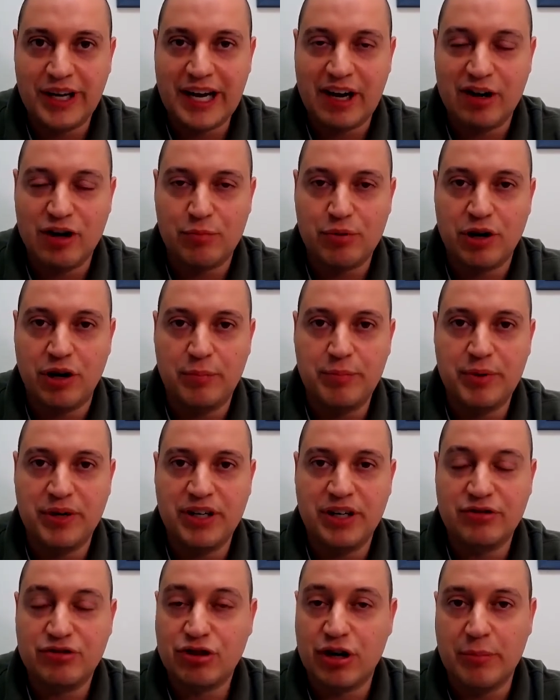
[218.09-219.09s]

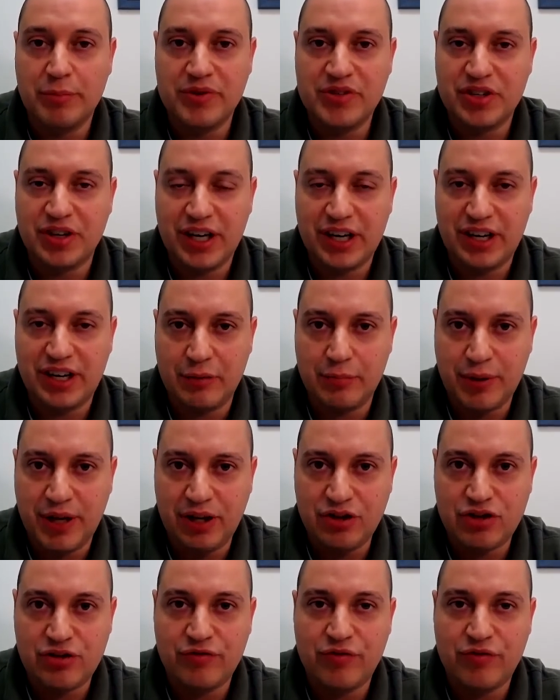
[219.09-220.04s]
Counterpropa, Trump isn't getting impeached.